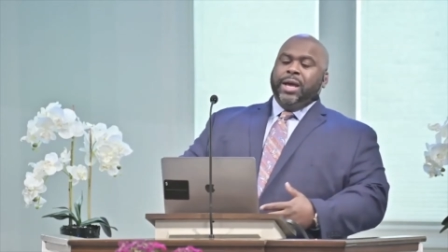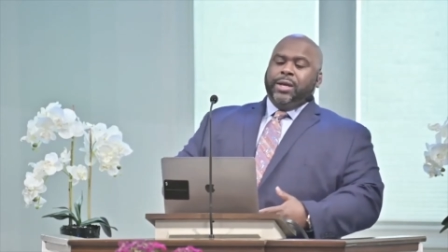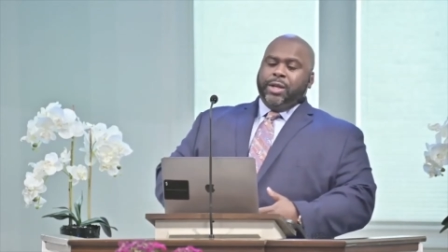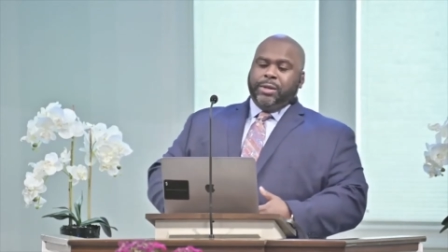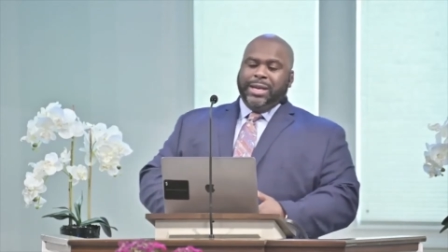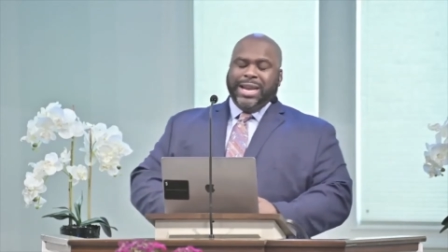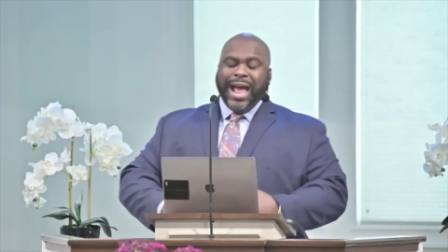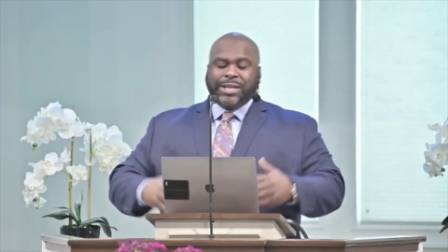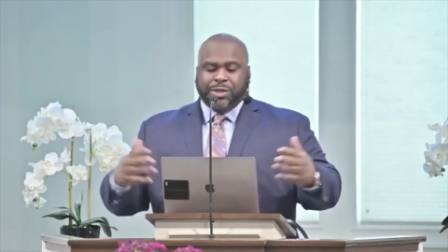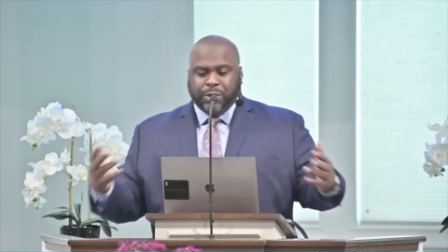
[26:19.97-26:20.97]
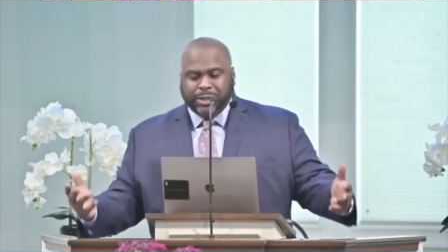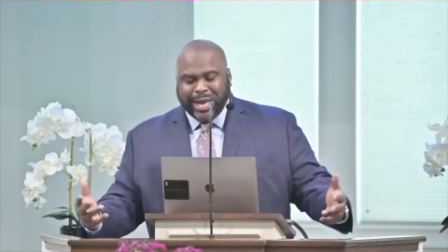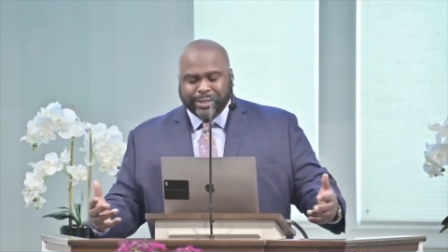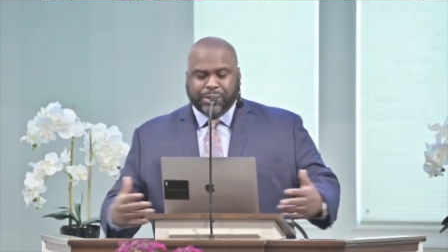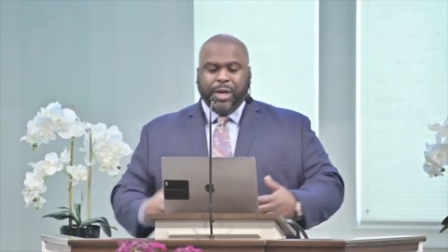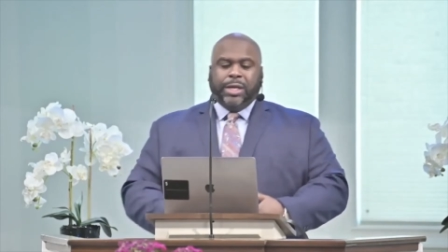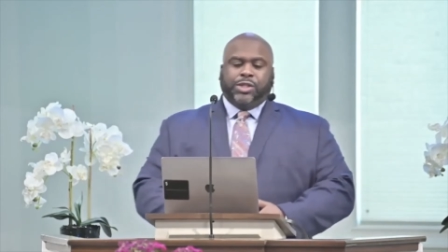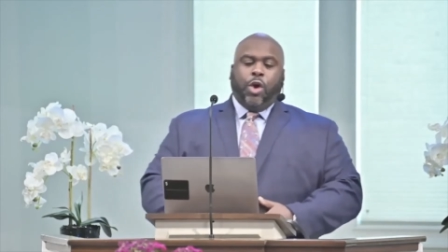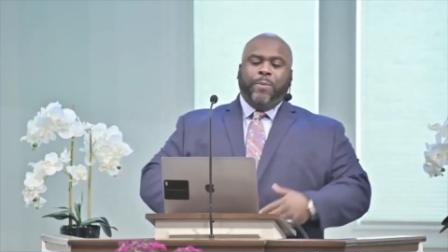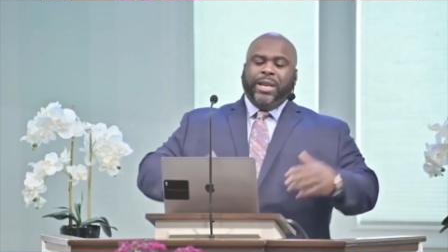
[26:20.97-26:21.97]
the, the national debt,
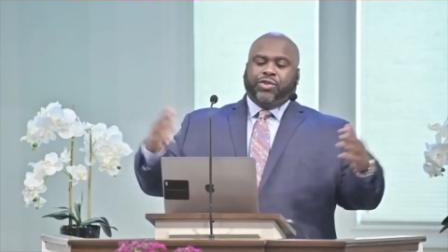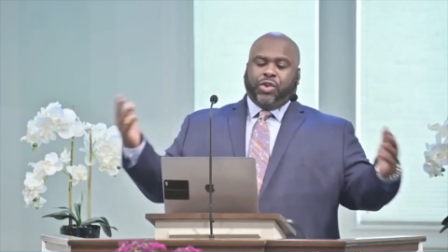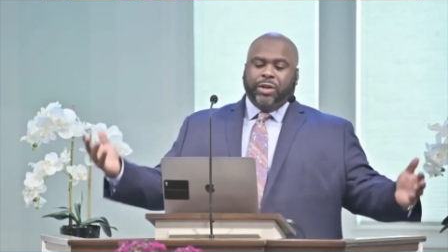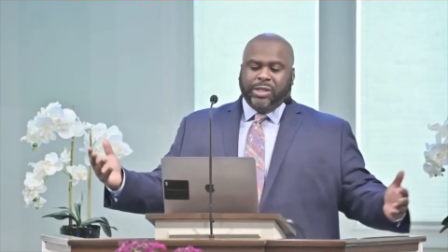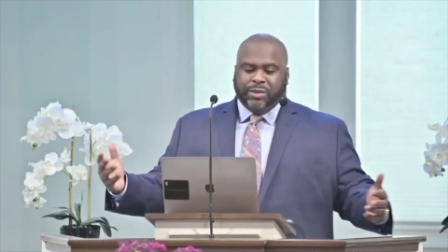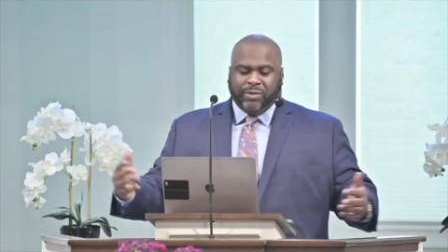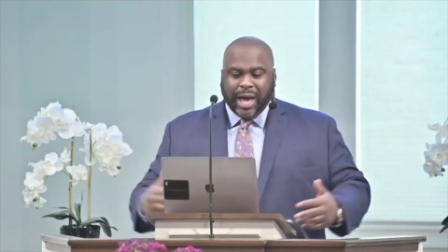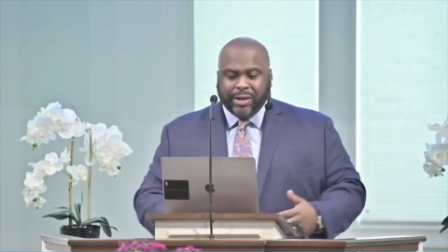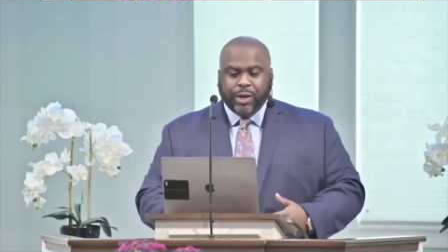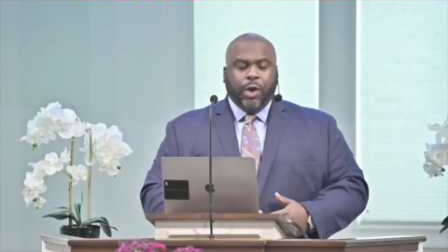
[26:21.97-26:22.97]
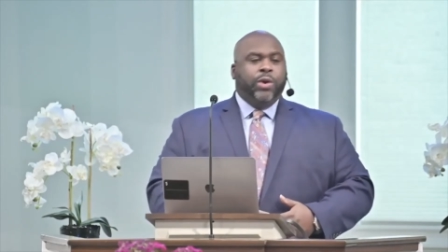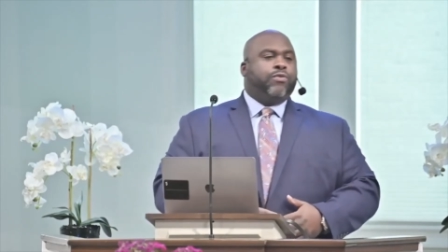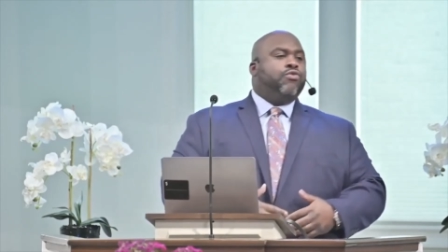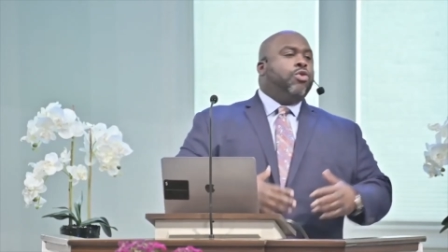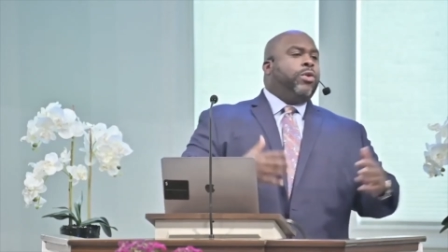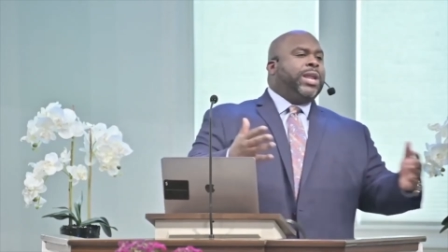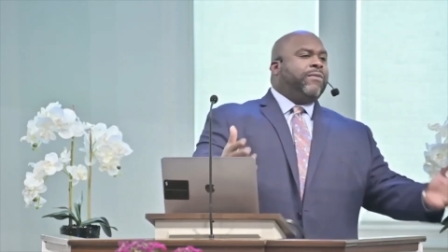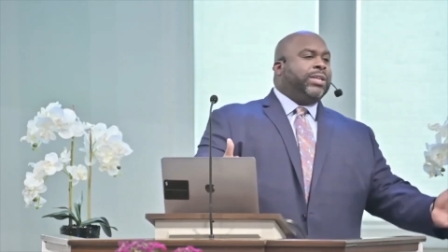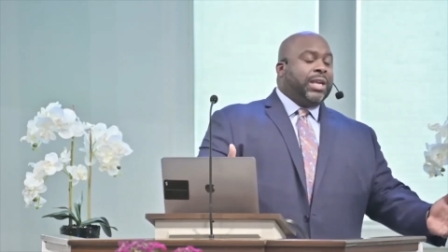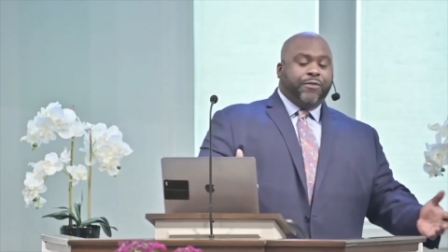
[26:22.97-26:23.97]
so many trillions of dollars. We've ruined
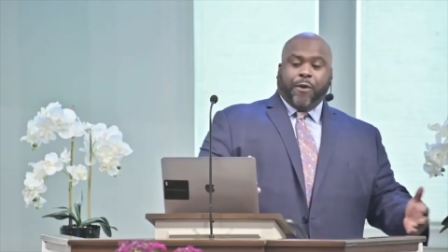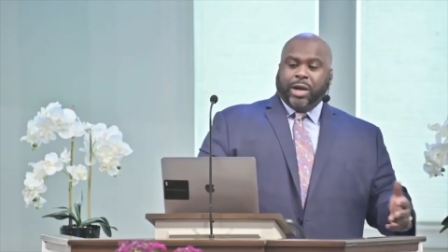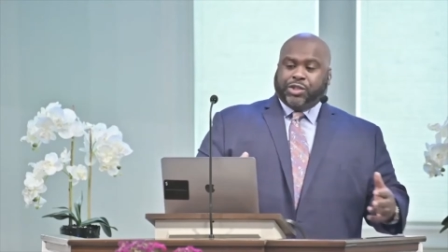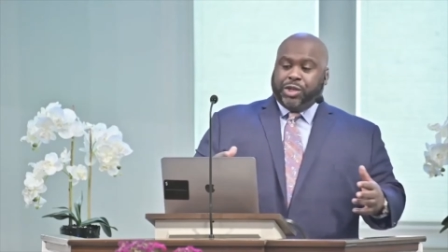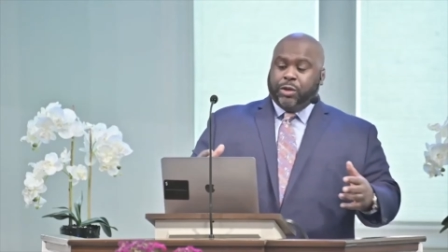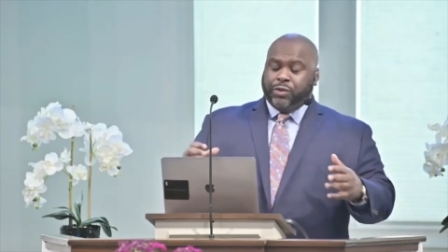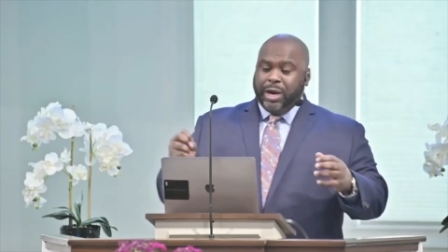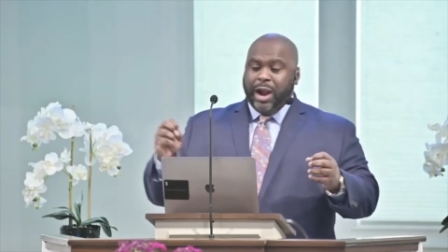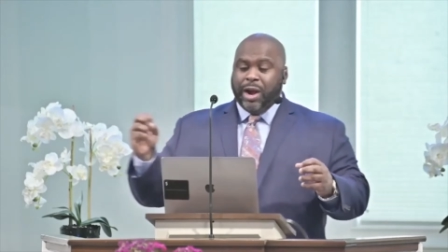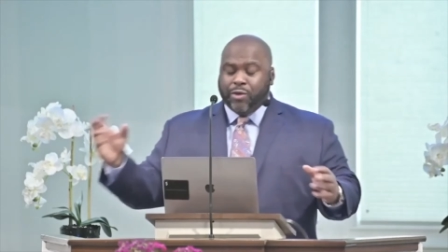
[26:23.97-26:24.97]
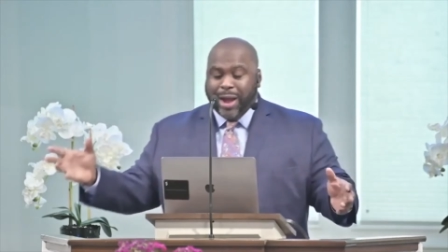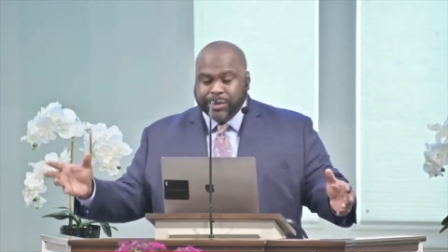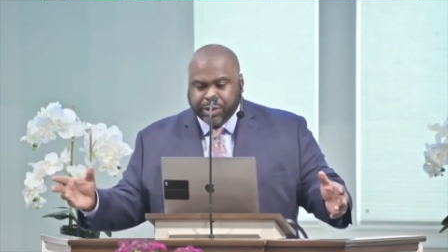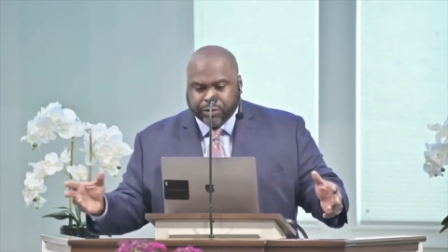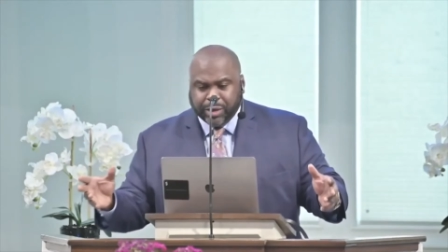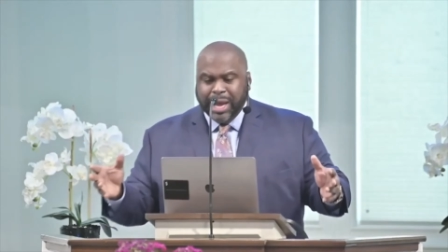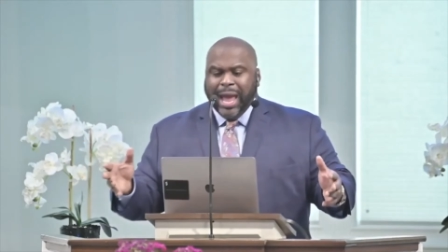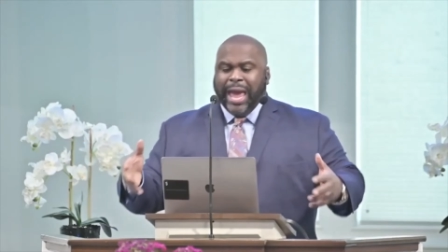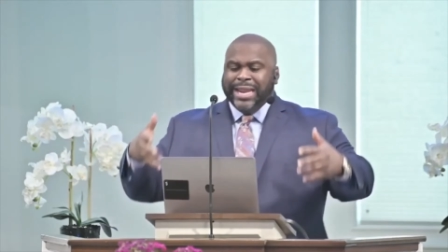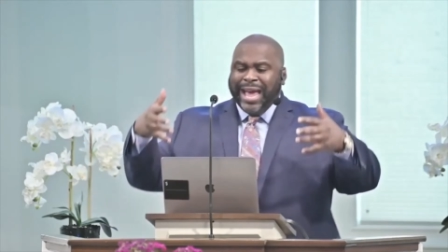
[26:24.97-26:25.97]
everything for our children and our grandchildren,
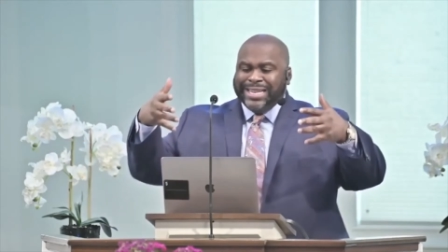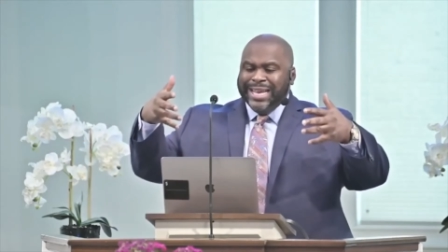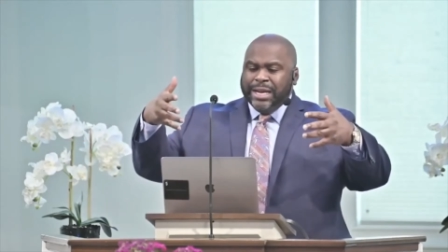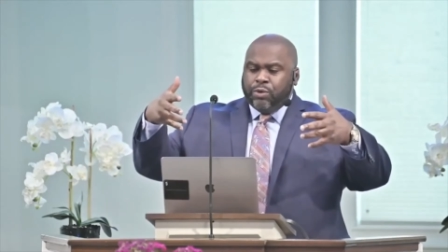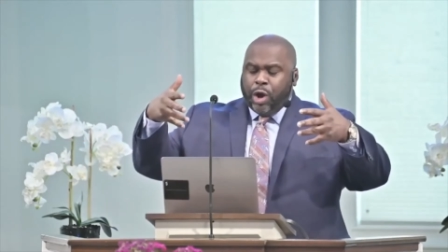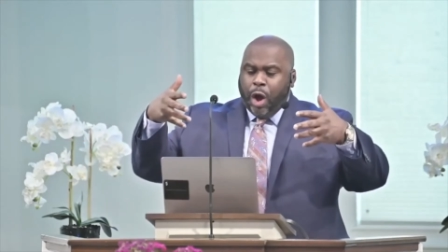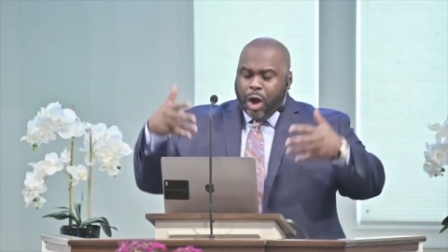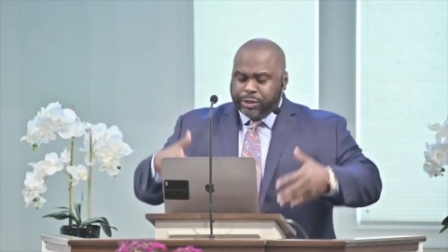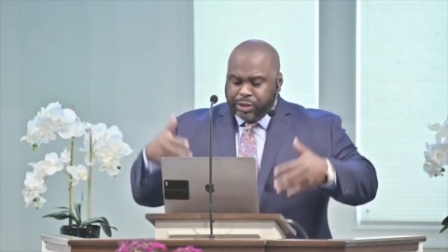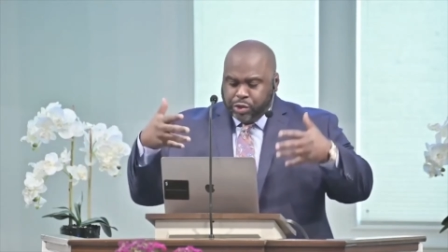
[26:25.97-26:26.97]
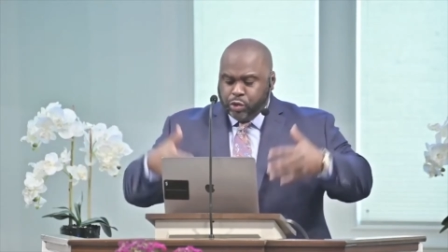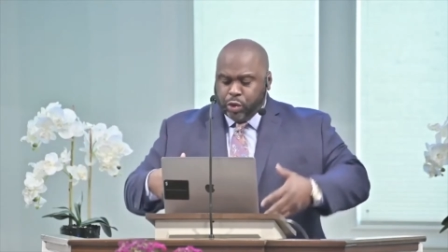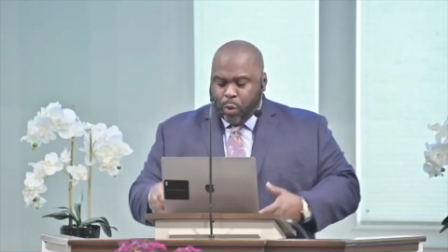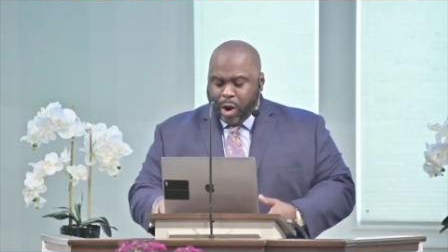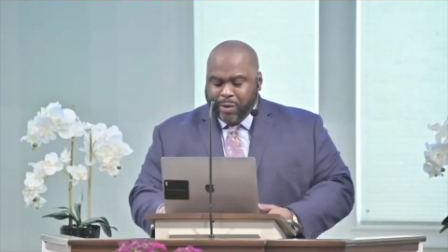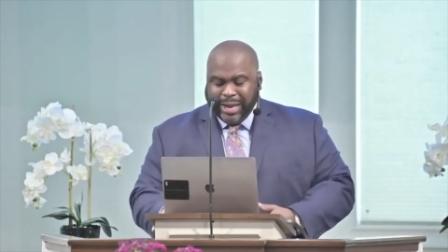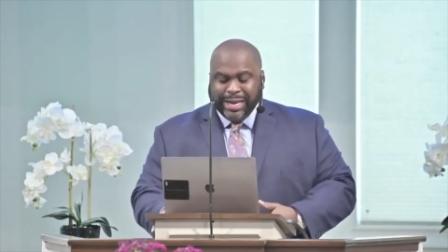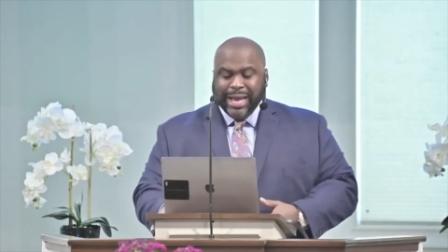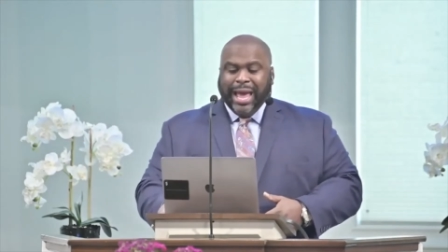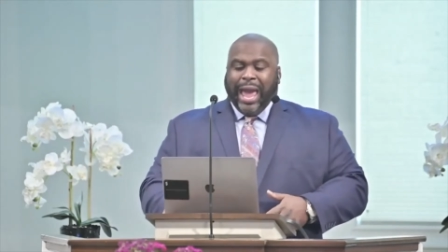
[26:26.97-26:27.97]
and that causes you to worry,
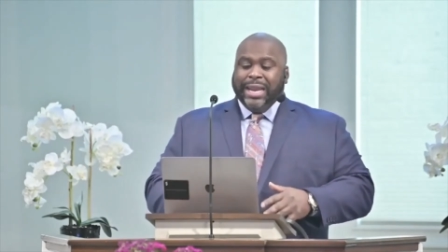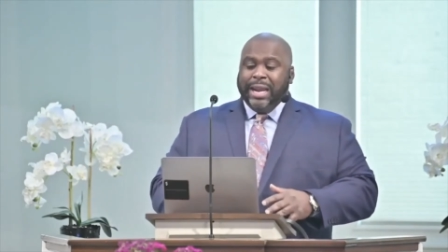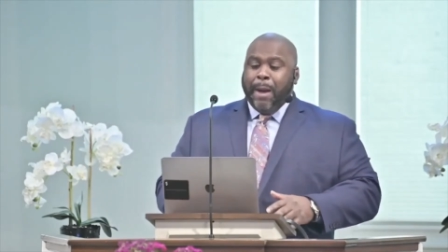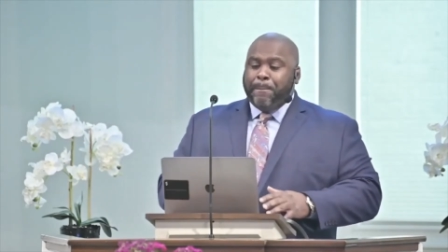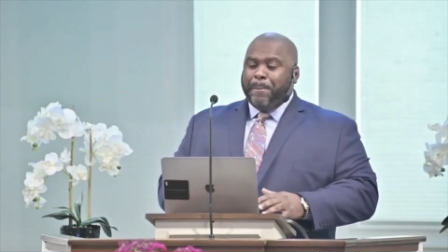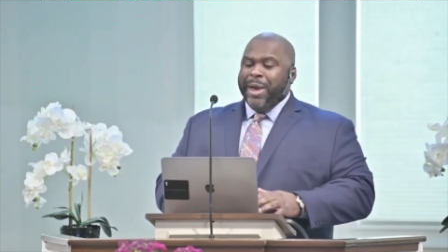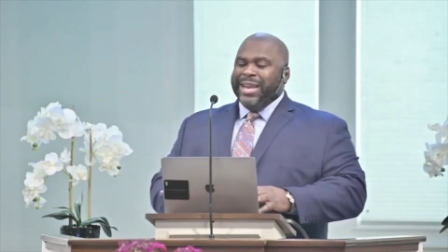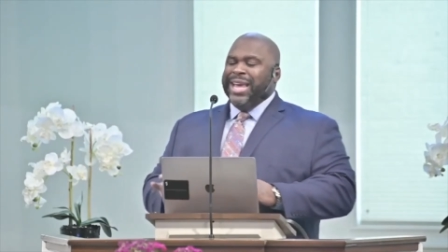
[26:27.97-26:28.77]
and, and it, uh, it